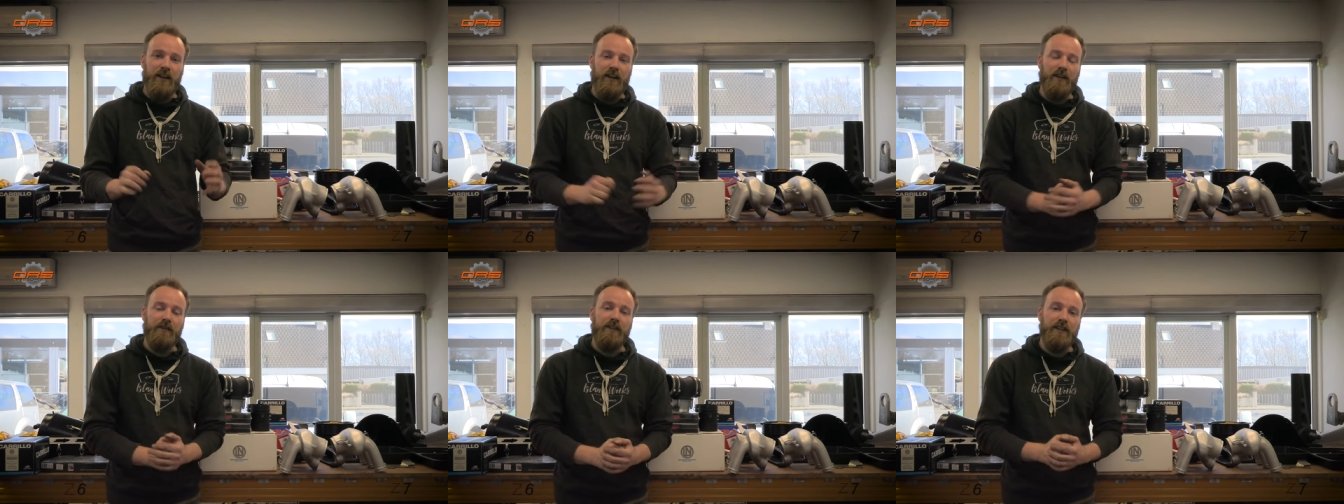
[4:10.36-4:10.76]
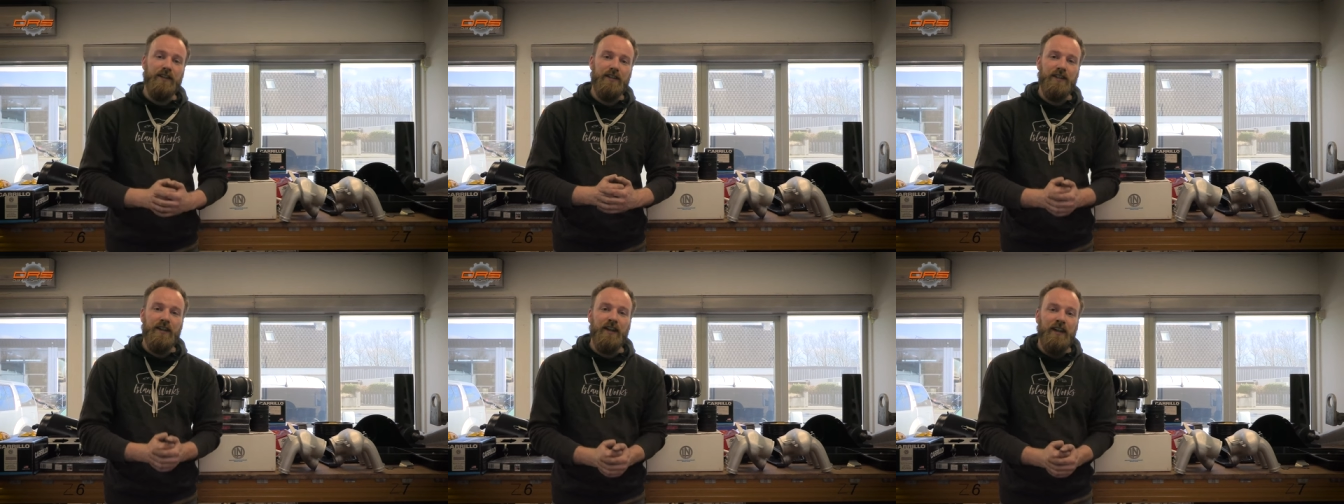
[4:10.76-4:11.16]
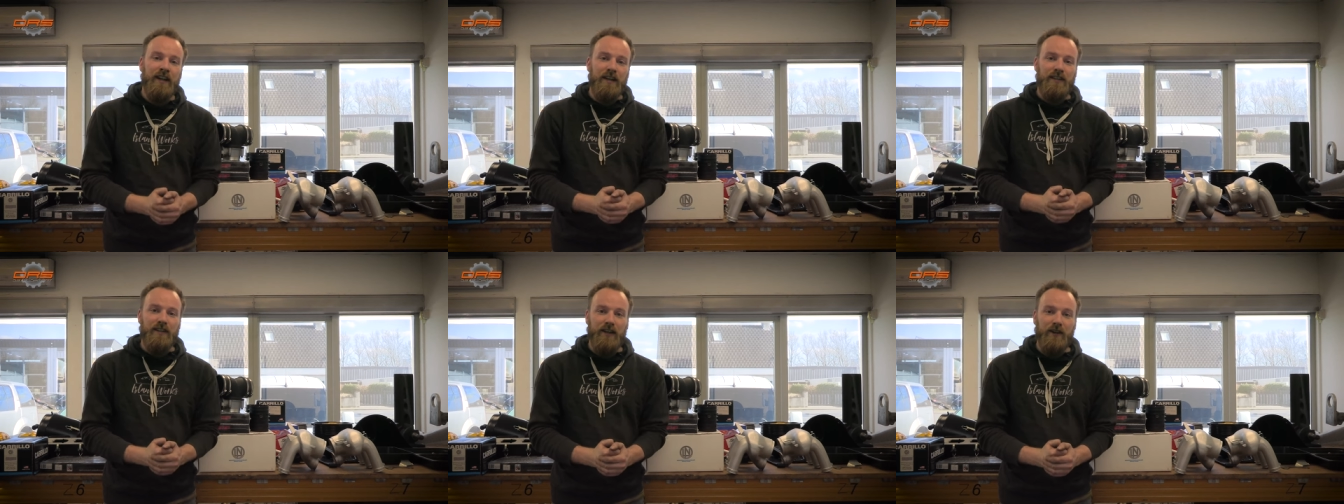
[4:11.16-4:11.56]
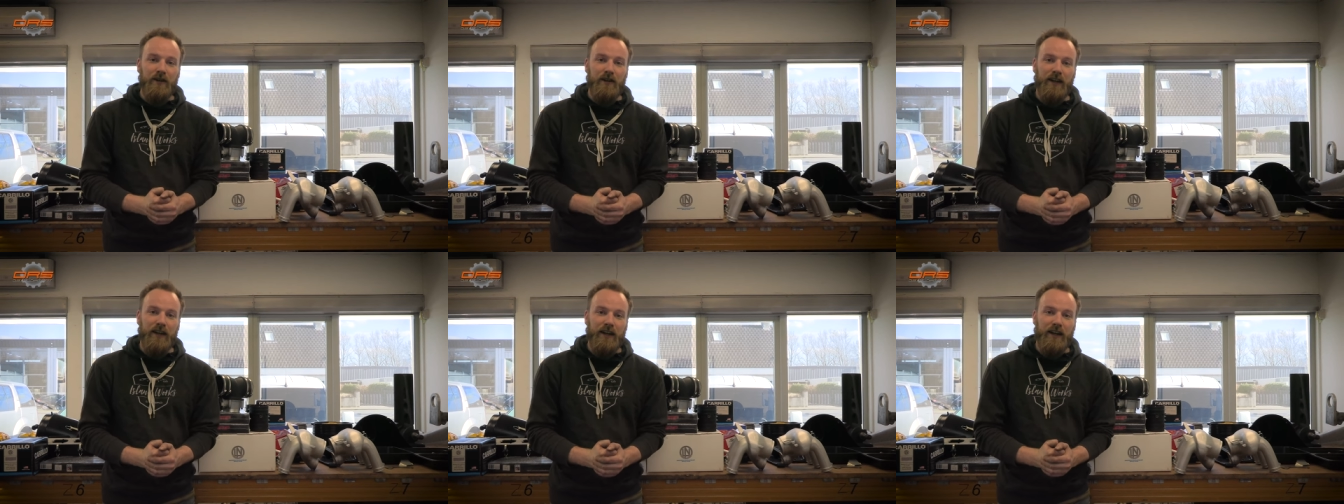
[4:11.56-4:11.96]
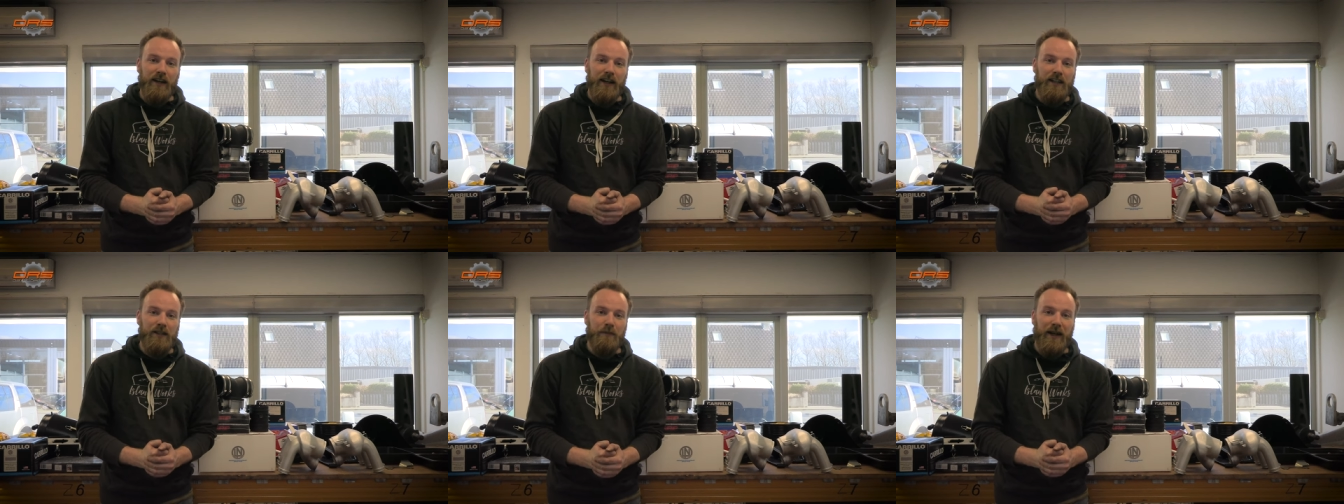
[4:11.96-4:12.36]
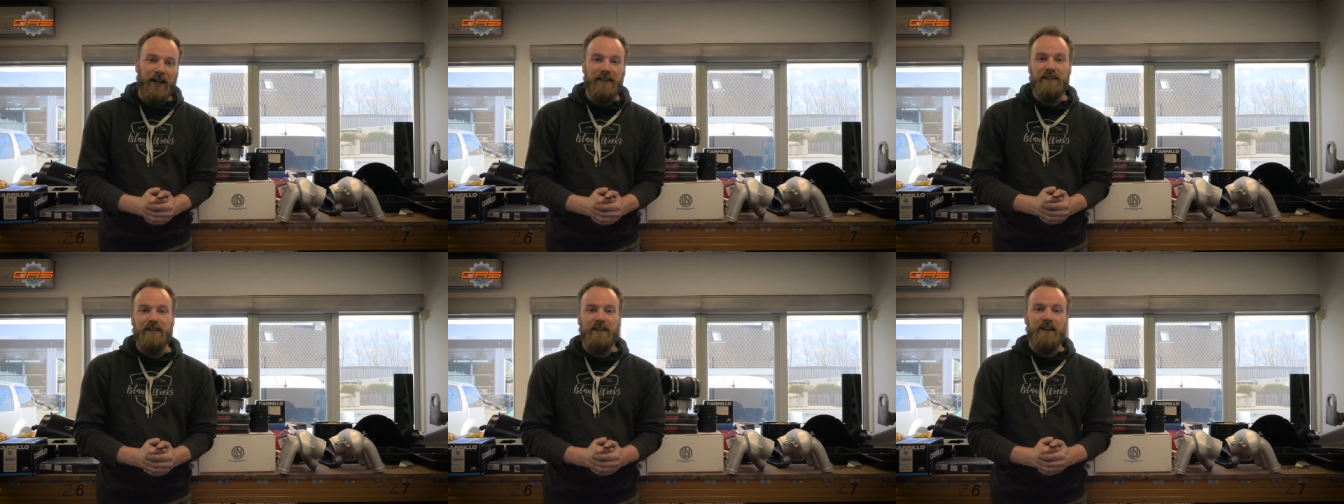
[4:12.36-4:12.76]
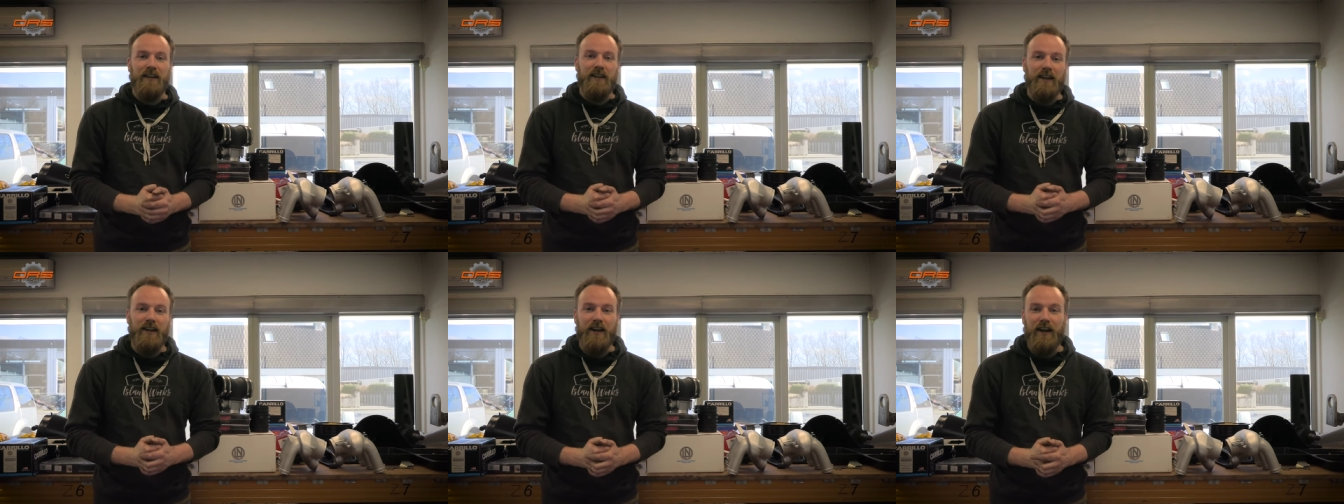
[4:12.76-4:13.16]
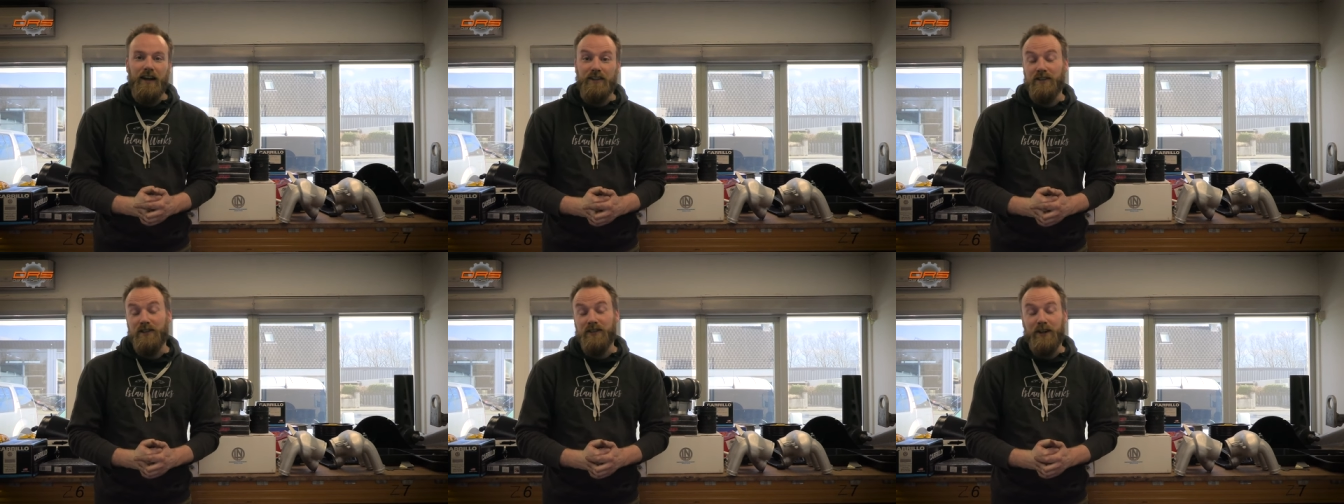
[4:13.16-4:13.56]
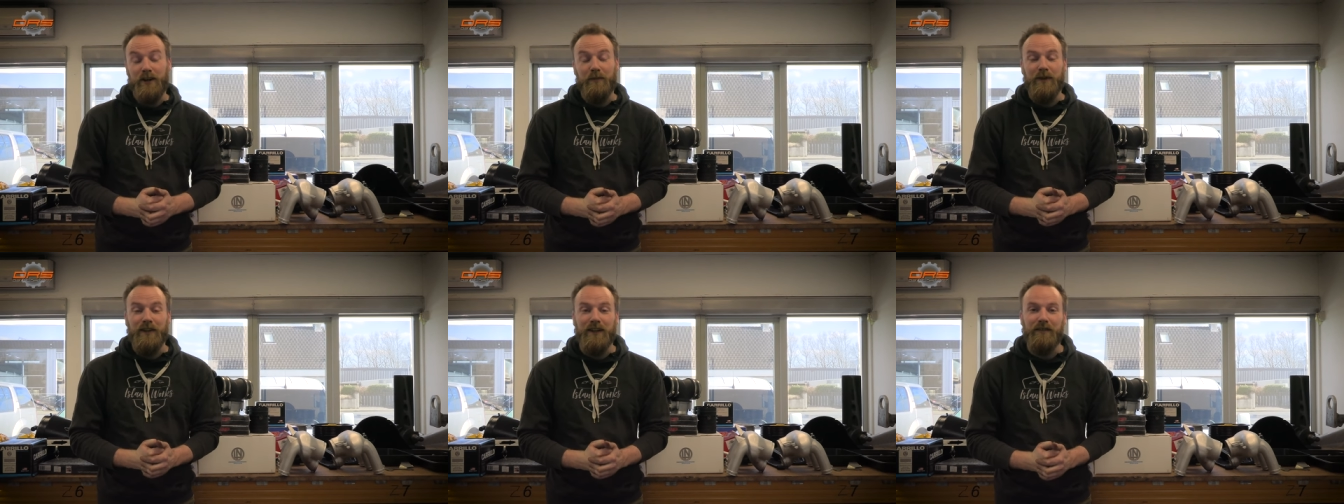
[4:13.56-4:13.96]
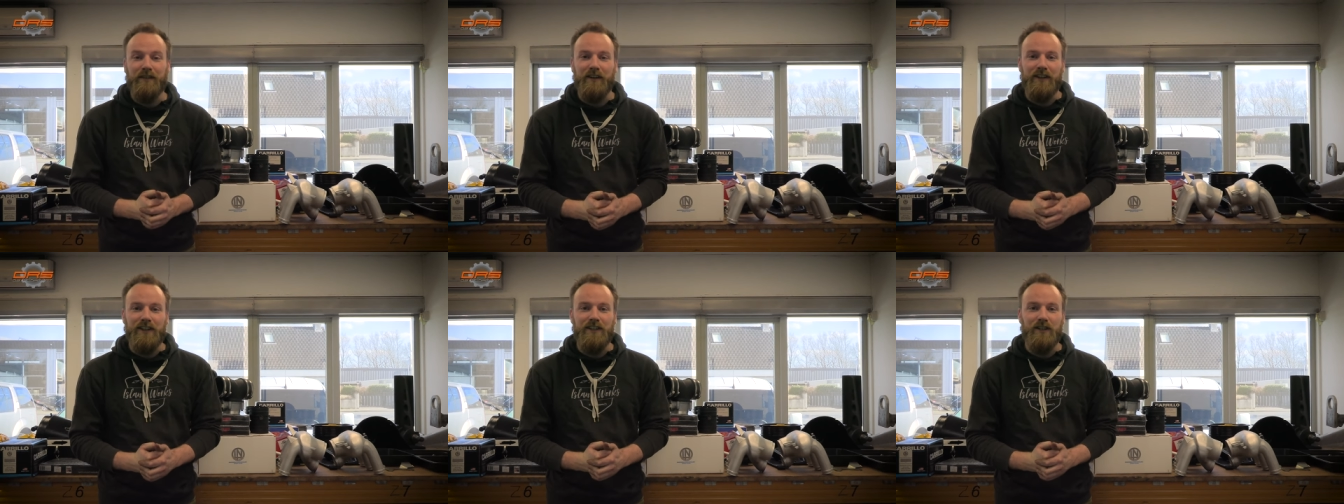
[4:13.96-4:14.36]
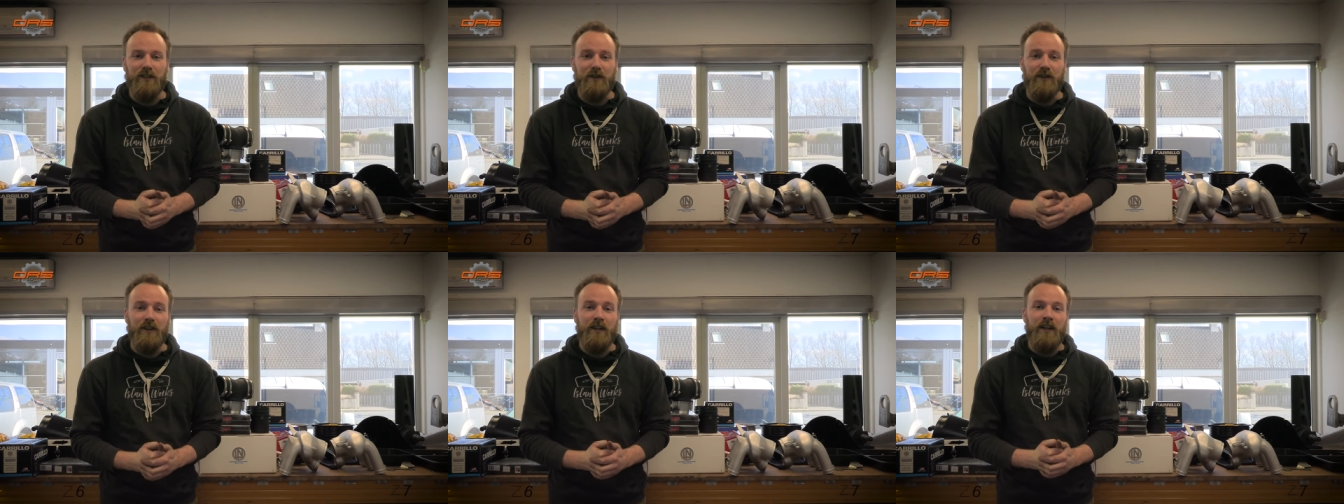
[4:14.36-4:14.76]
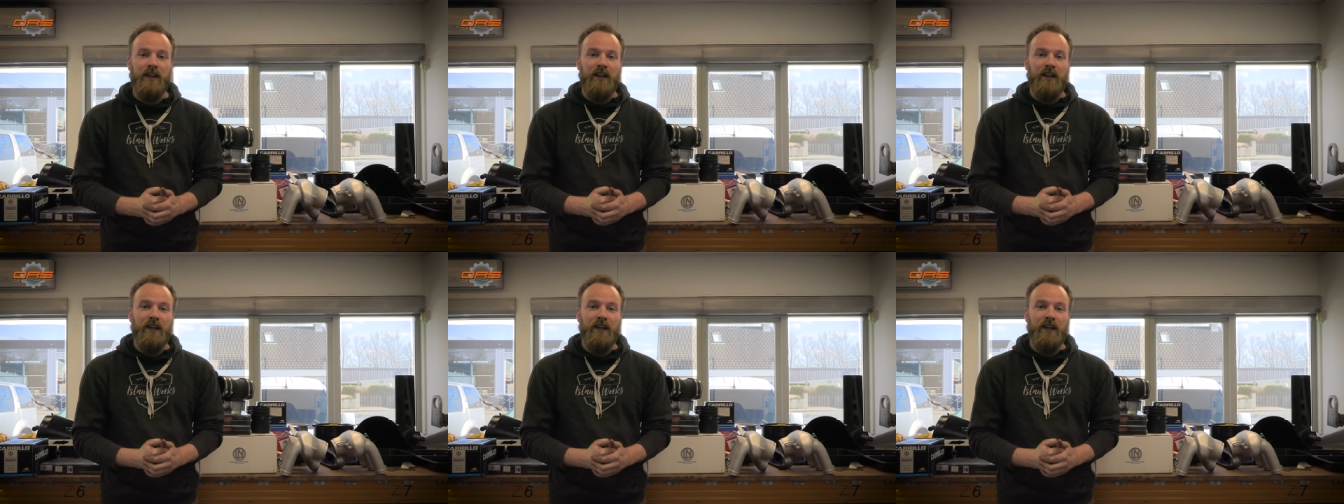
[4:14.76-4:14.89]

covers. So expect uh, us to start building very soon.